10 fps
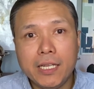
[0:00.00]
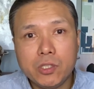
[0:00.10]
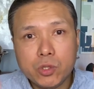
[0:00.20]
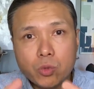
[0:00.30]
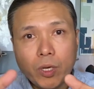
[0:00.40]

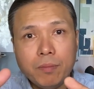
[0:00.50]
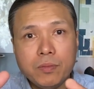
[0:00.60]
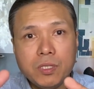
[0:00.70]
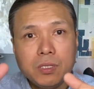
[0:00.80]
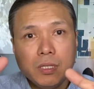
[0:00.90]

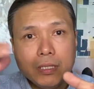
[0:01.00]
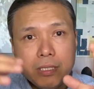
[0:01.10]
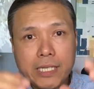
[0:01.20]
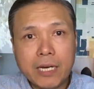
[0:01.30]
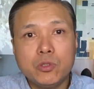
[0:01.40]
swims
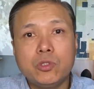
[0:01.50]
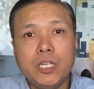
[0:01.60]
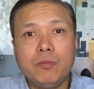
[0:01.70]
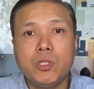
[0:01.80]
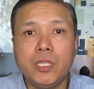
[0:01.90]

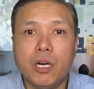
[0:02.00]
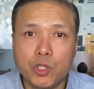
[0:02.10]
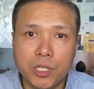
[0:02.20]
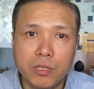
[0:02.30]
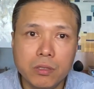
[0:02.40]
downstream to the
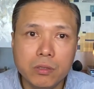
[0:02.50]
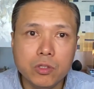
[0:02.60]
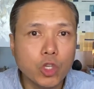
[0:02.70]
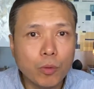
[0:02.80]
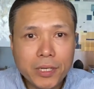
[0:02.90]
ocean.
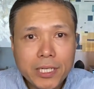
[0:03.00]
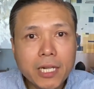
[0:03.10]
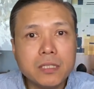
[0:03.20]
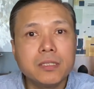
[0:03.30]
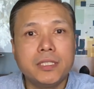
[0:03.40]
Nobody
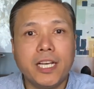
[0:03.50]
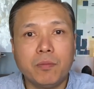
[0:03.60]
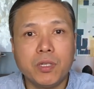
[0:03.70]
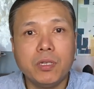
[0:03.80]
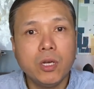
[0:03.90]
tells the
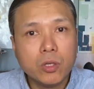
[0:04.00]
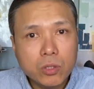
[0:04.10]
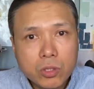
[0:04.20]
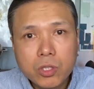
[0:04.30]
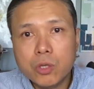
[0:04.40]
salmon,
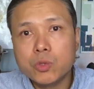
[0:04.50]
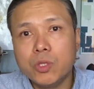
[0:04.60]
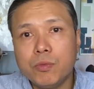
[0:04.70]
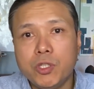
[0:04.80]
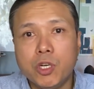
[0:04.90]
go
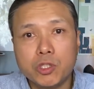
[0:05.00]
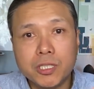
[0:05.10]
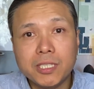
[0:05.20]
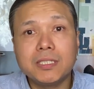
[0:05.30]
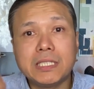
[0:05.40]
swim to the ocean.
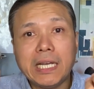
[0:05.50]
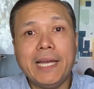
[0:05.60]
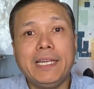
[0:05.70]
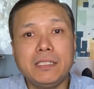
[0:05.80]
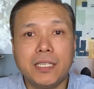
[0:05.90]
This is
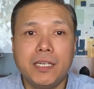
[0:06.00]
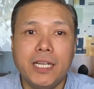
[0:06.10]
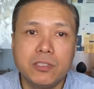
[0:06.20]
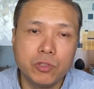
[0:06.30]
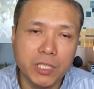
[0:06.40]
guidance that it
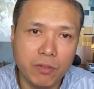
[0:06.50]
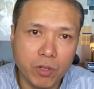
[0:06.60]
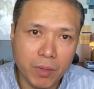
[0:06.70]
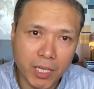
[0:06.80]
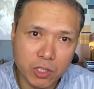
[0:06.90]
has received
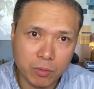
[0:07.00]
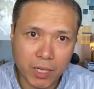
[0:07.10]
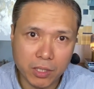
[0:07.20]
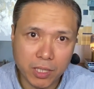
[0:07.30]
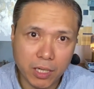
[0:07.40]
from Allah
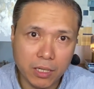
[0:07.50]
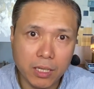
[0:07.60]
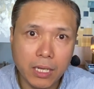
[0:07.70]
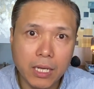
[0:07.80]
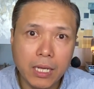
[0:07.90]
subhanahu wa
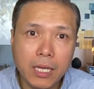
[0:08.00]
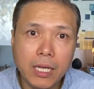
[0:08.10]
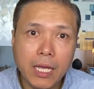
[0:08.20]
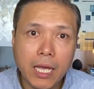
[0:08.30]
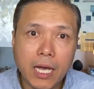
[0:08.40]

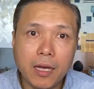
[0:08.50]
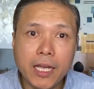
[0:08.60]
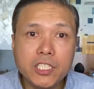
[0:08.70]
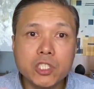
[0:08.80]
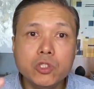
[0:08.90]
ta'ala.
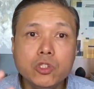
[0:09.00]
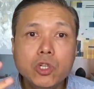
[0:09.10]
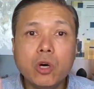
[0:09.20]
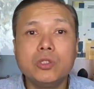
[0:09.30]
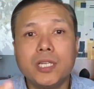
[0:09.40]
It just
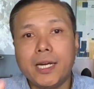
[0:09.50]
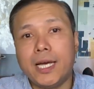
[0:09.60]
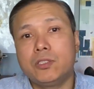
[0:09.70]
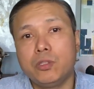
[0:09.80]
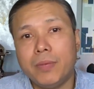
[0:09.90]
knows that it
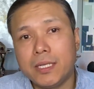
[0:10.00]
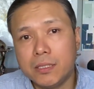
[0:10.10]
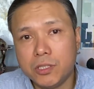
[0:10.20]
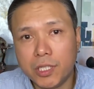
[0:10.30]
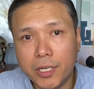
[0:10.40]
has to make
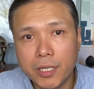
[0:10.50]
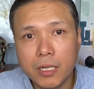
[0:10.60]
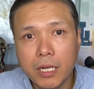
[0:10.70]
this journey.